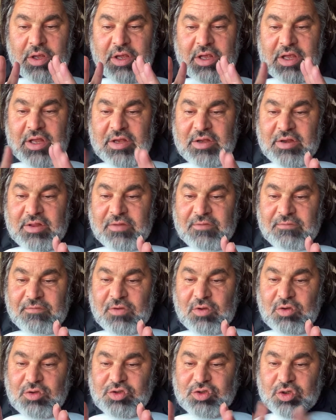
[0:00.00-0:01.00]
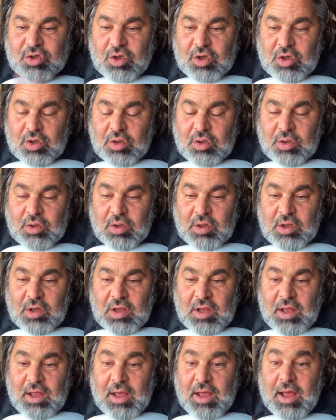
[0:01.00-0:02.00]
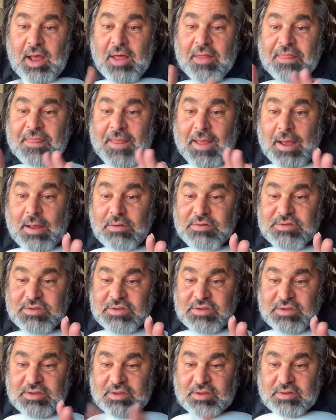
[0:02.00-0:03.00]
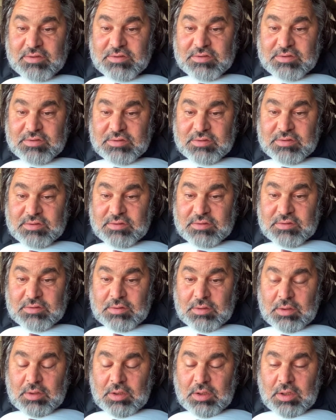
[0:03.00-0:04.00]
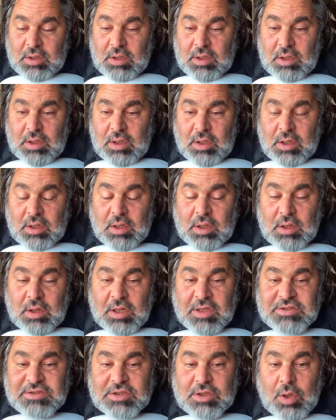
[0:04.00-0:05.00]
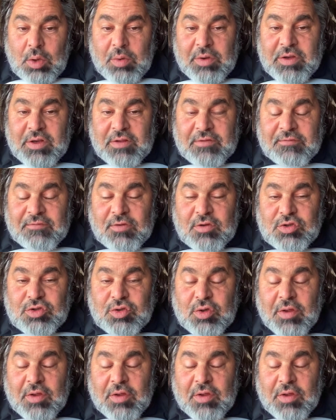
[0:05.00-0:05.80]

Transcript: into the future 1,000 years. Let's go into the future